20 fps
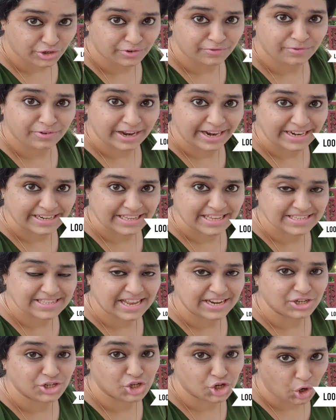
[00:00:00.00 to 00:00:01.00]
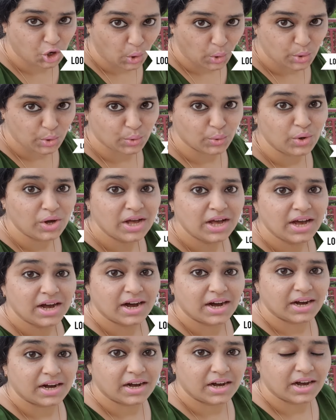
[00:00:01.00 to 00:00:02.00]
inflate this and show you
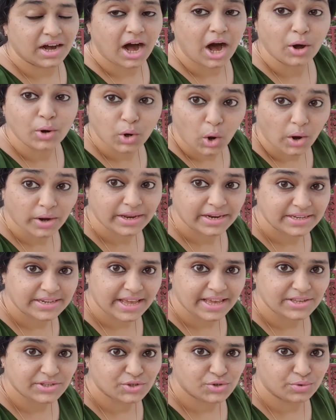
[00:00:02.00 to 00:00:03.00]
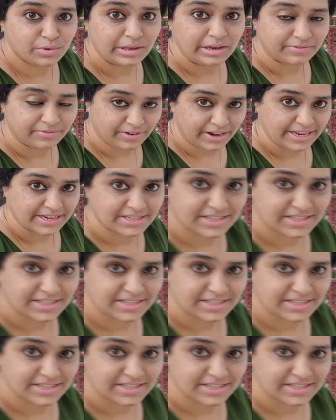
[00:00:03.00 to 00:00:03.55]
how long it takes to inflate.